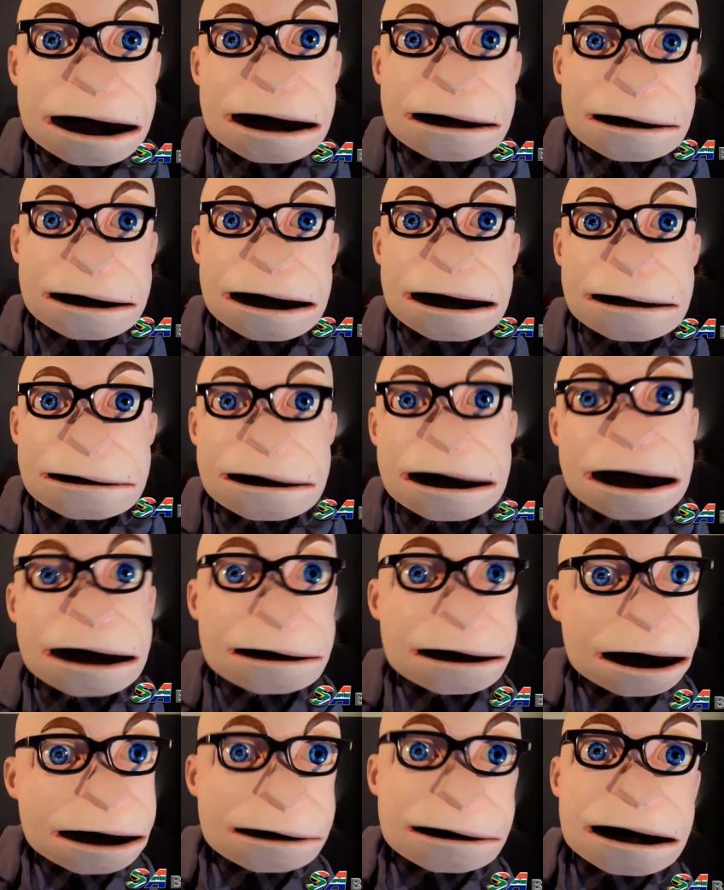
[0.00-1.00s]
No, it's a
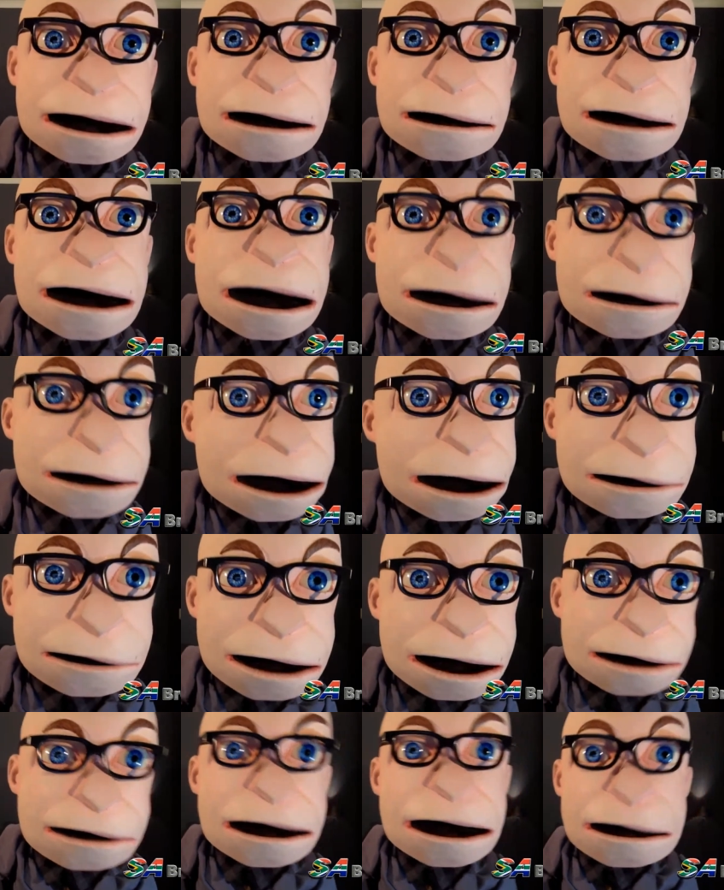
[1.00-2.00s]
very
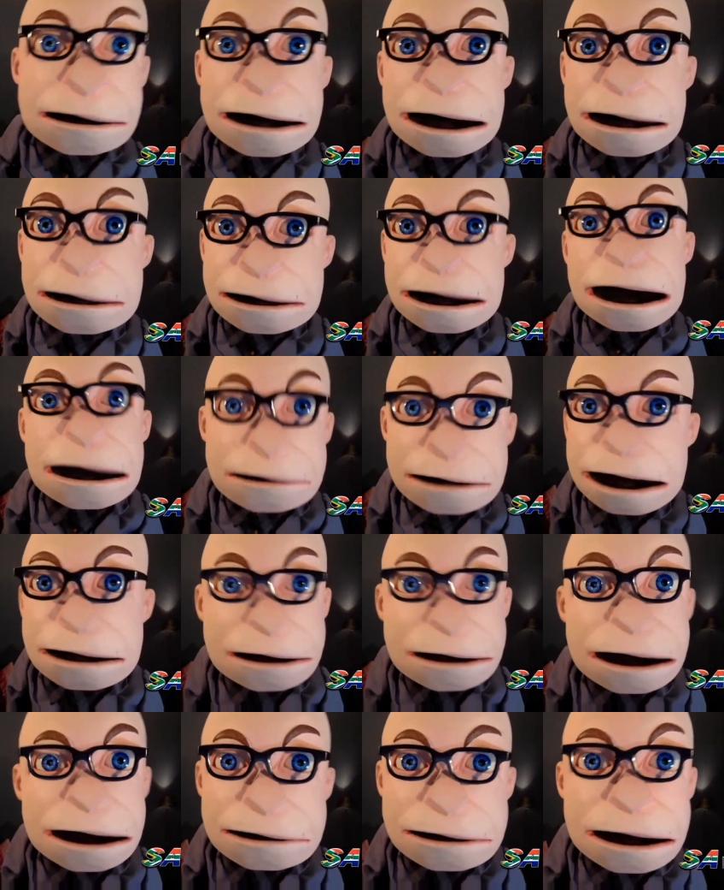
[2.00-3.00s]
simple point. You can
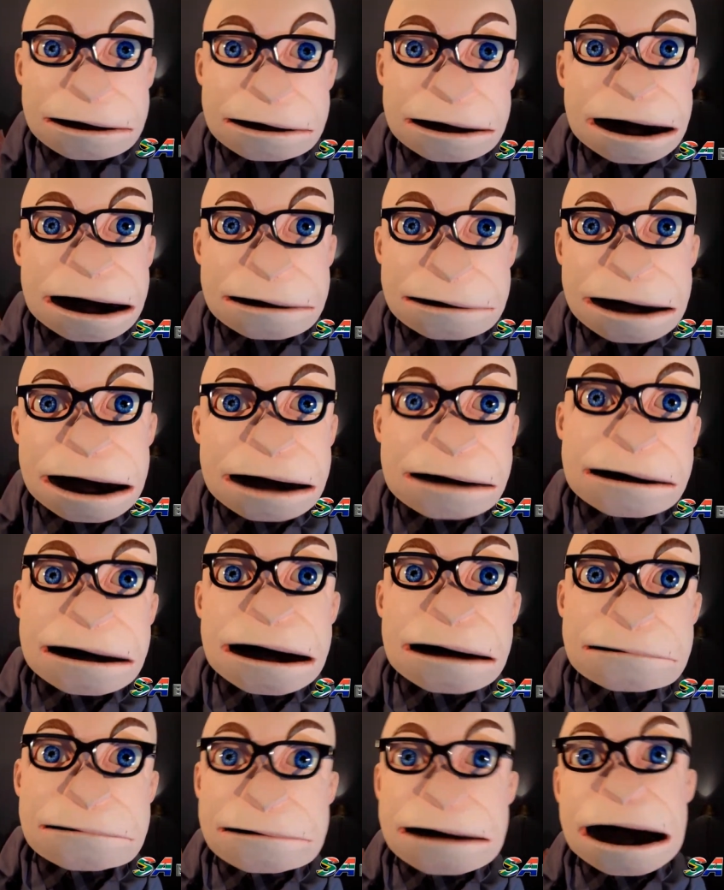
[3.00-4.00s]
joke about being white
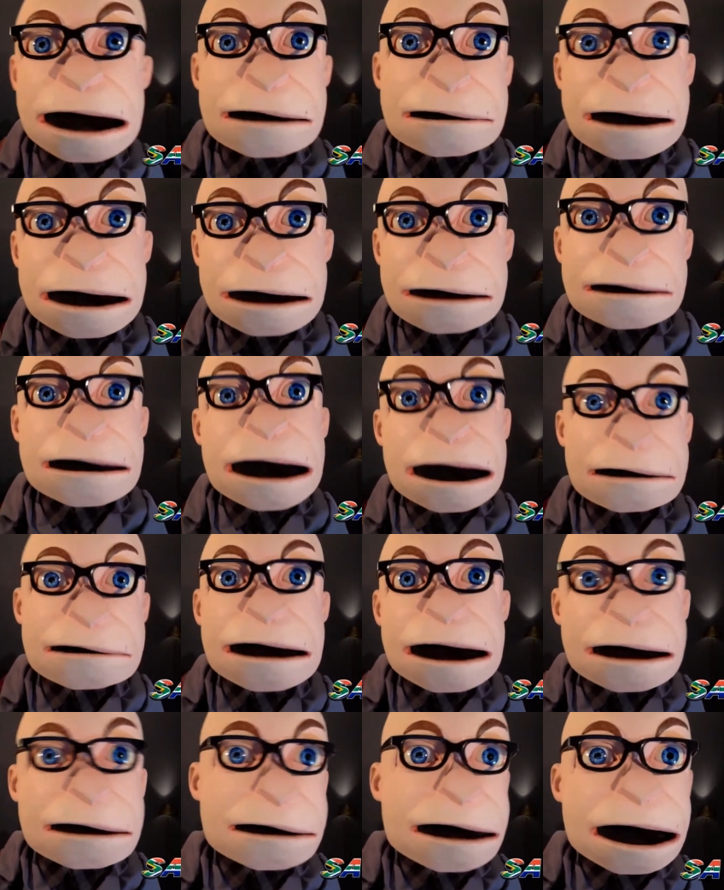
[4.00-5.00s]
as long as you
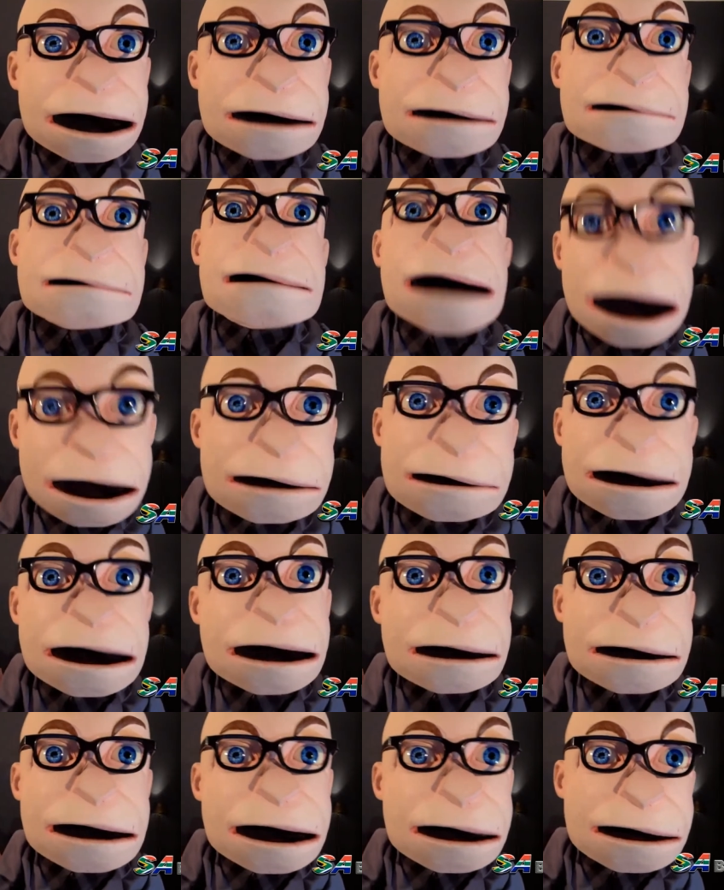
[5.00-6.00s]
understand what it means to
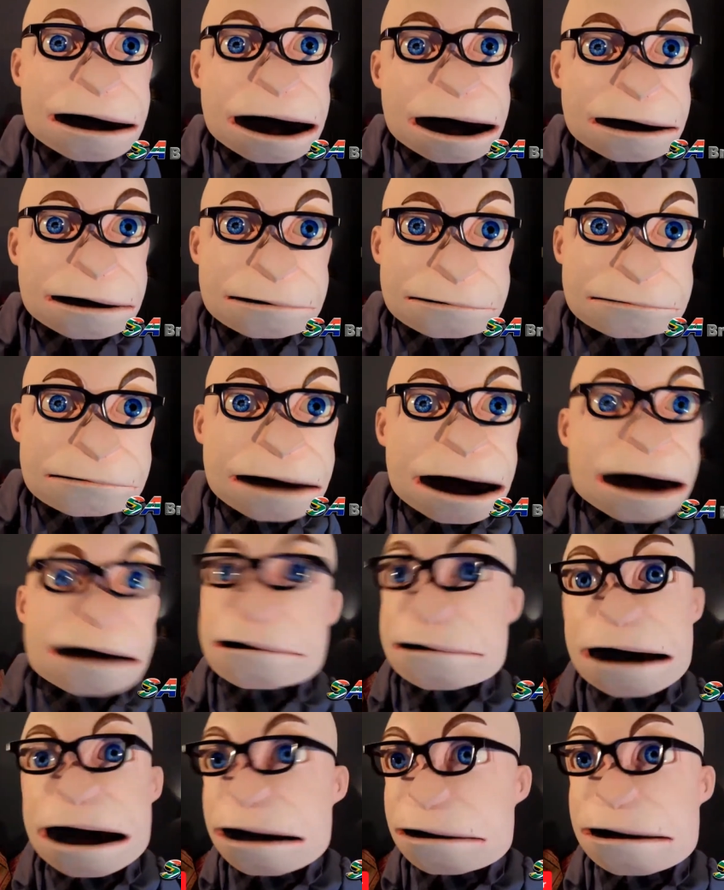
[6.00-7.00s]
be white. And
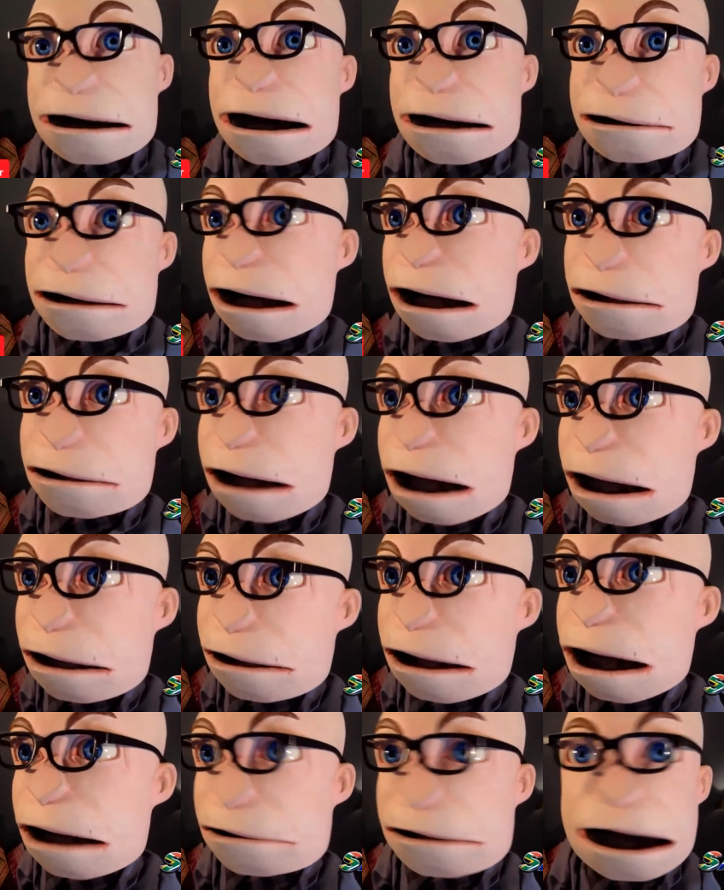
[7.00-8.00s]
I think a lot of people
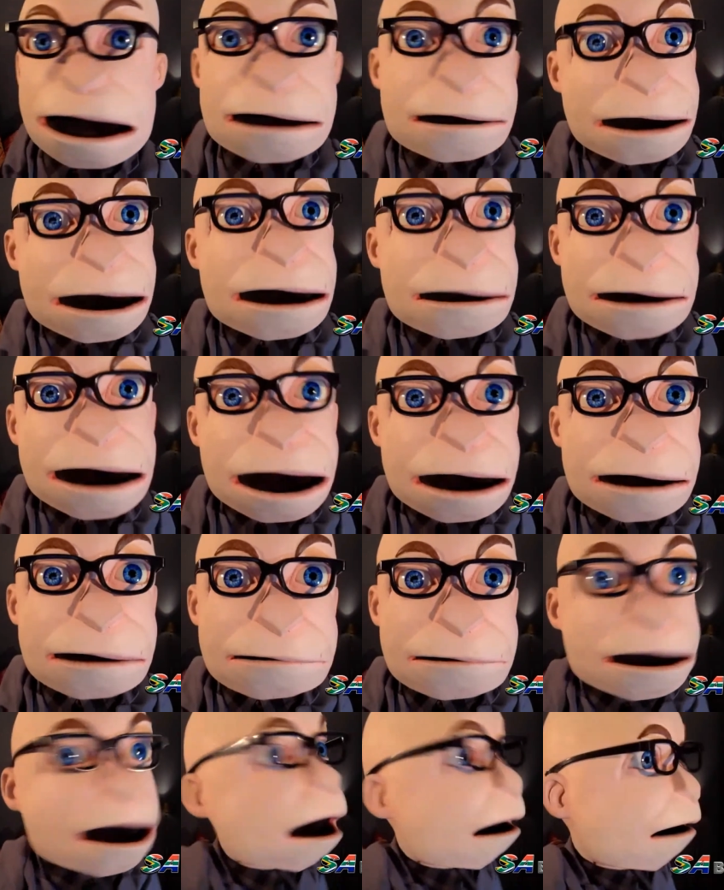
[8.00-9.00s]
don't. And it's not your fault.
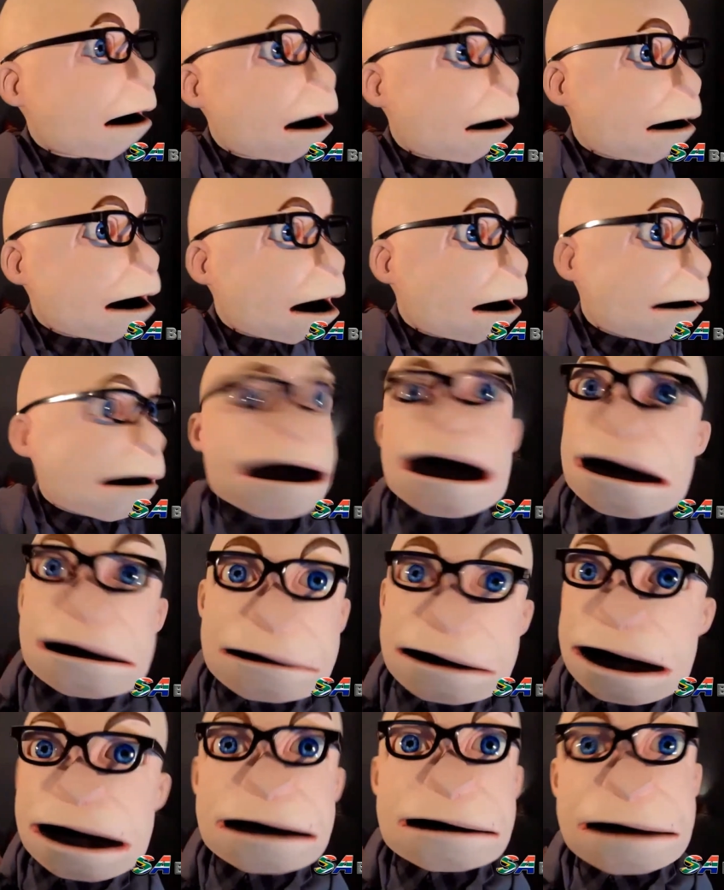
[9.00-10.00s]
It's just we never,
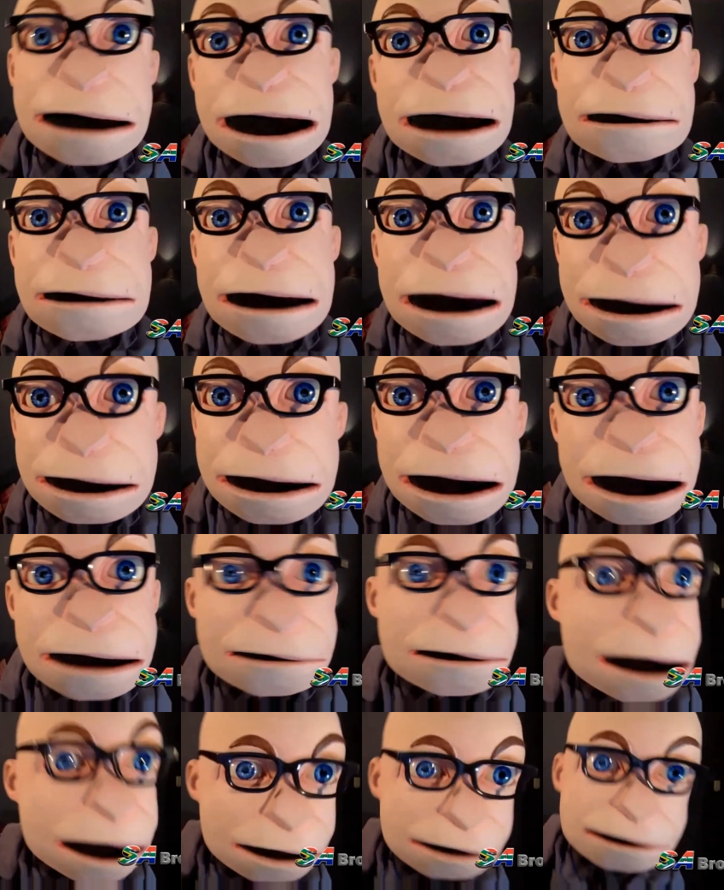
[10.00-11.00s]
what racism is like.
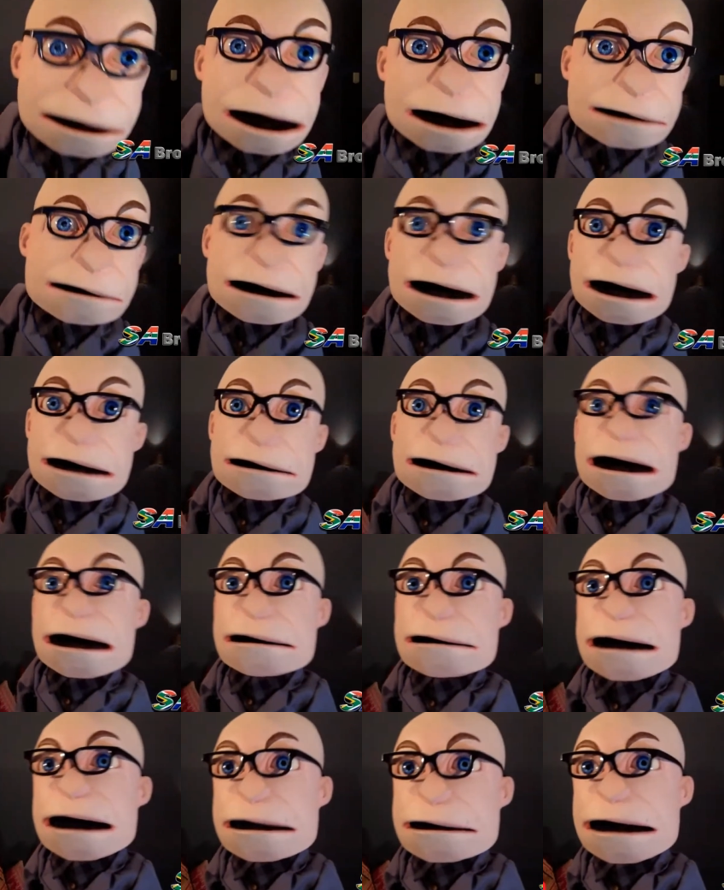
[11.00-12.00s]
Let's just understand what
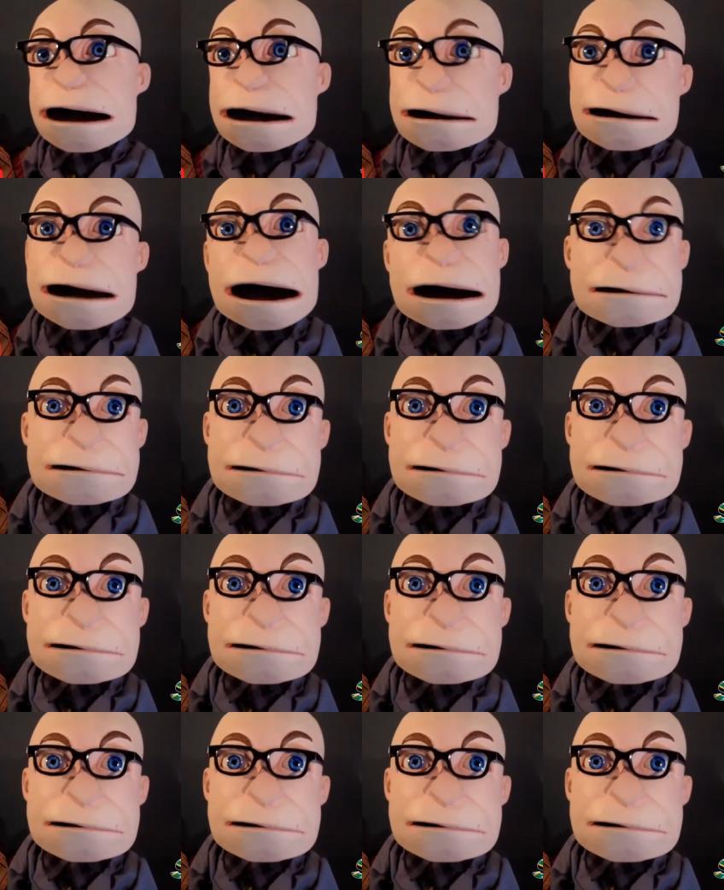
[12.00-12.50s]
racism is like.